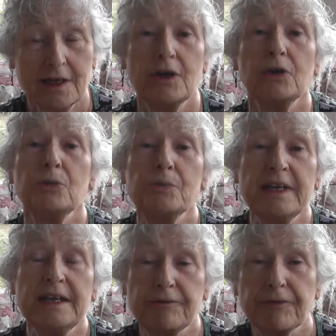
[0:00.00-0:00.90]
whom
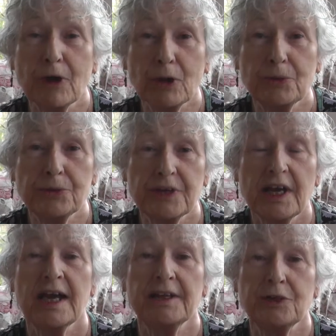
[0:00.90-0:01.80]
he followed
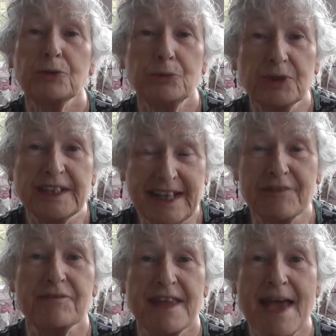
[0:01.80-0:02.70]
and who would
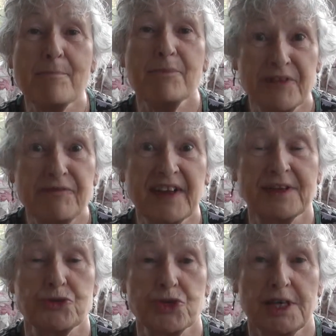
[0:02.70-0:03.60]
give them the
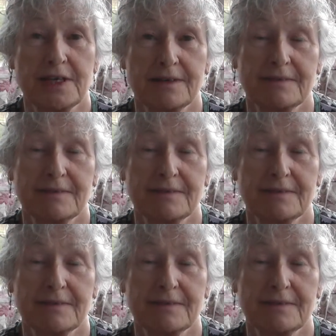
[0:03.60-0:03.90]
victory.